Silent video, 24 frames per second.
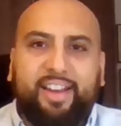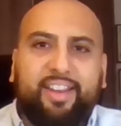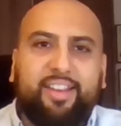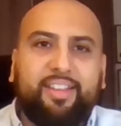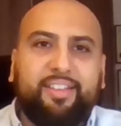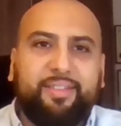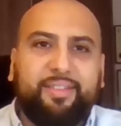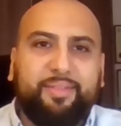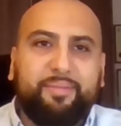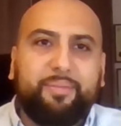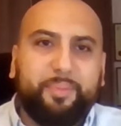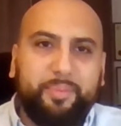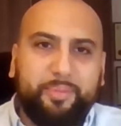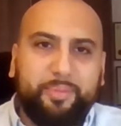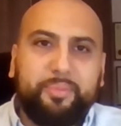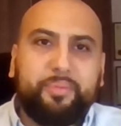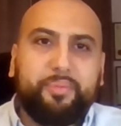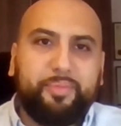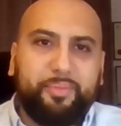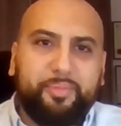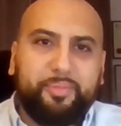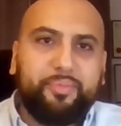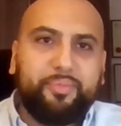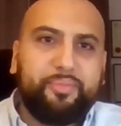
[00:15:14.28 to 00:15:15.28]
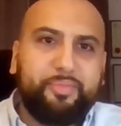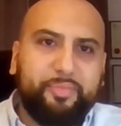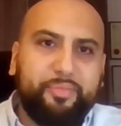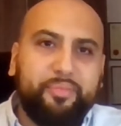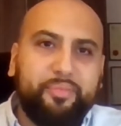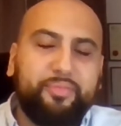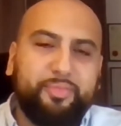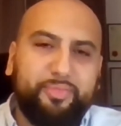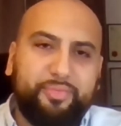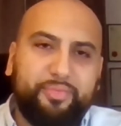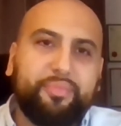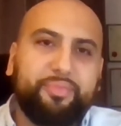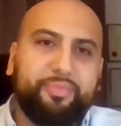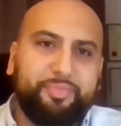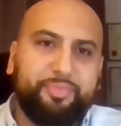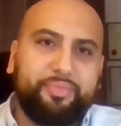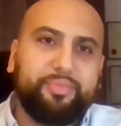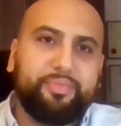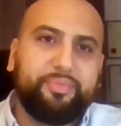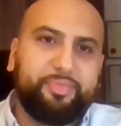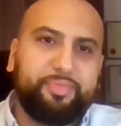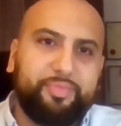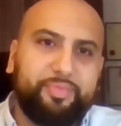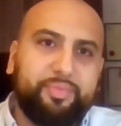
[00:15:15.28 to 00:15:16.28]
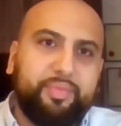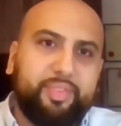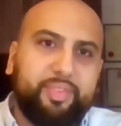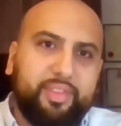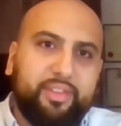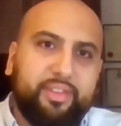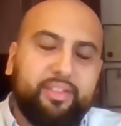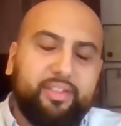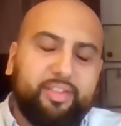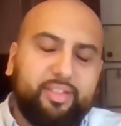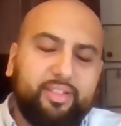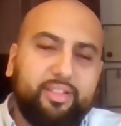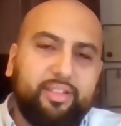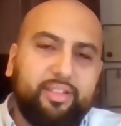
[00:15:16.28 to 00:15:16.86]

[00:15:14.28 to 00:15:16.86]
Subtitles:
depending on their natural skill set or